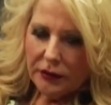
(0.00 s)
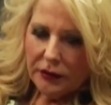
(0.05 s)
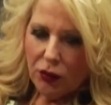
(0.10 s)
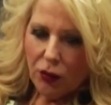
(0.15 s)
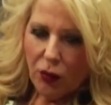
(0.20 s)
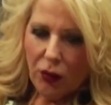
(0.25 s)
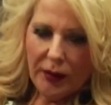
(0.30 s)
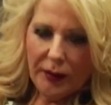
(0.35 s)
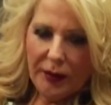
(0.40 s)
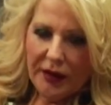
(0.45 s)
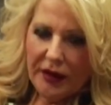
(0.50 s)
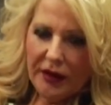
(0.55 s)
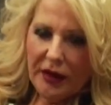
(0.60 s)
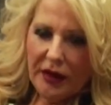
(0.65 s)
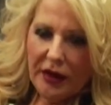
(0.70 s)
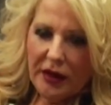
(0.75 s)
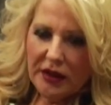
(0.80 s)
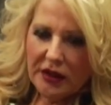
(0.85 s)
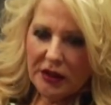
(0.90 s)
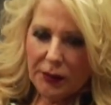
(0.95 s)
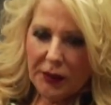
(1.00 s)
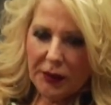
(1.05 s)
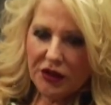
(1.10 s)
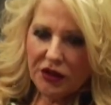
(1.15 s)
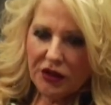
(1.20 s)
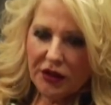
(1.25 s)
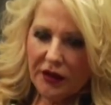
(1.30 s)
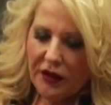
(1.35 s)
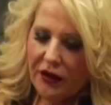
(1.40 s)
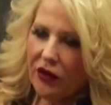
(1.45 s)
women,
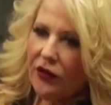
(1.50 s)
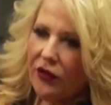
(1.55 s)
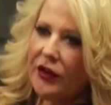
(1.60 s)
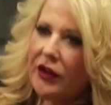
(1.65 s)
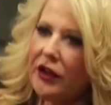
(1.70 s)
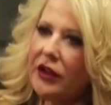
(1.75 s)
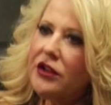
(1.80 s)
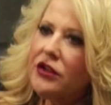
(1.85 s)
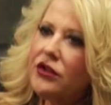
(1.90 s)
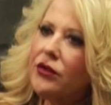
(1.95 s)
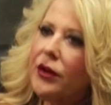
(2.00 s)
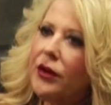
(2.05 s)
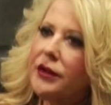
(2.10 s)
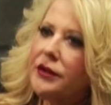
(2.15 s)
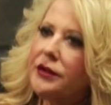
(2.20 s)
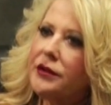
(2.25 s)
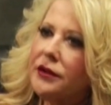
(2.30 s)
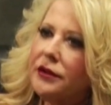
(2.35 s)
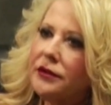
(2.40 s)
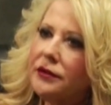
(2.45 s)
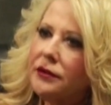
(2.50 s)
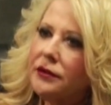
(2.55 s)
especially that are feeling stressed?